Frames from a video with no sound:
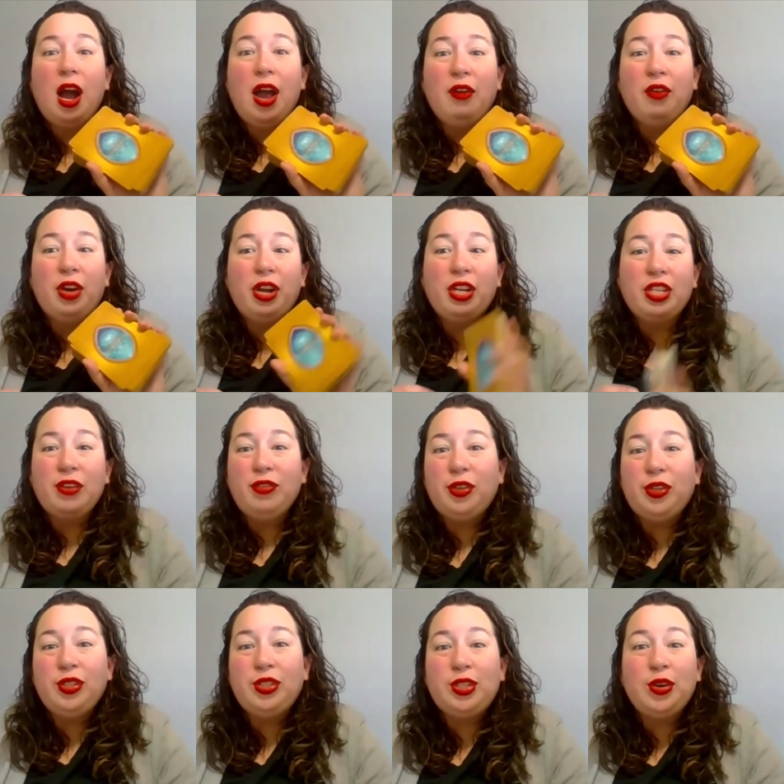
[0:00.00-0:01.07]
I already
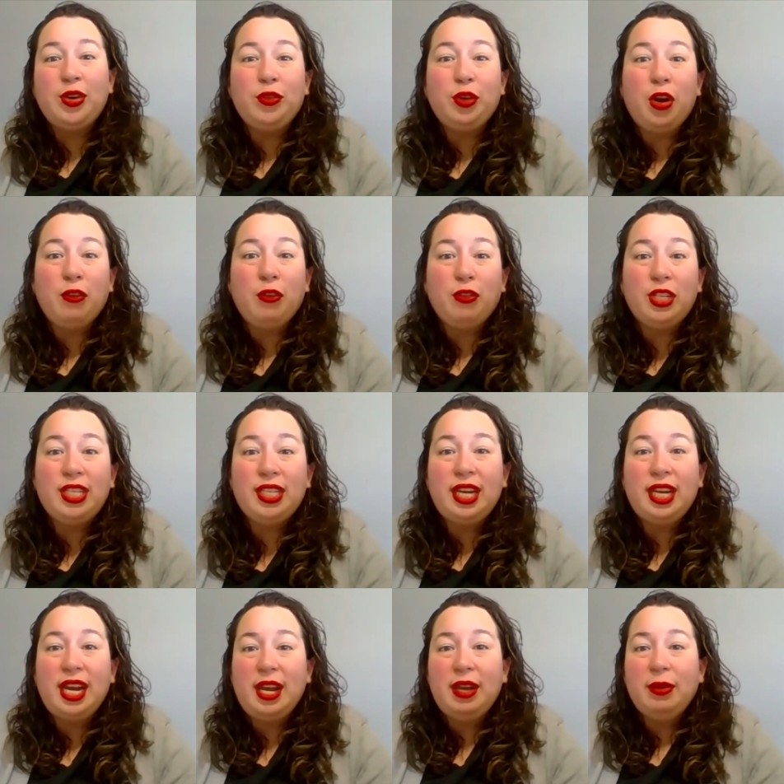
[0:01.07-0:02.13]
shuffled. So for our
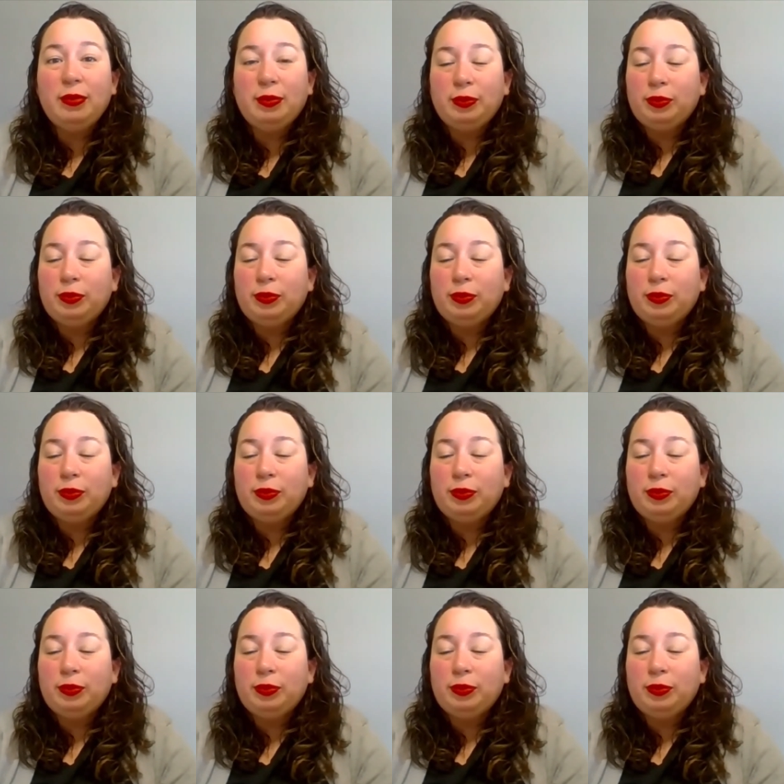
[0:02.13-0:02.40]
fertility,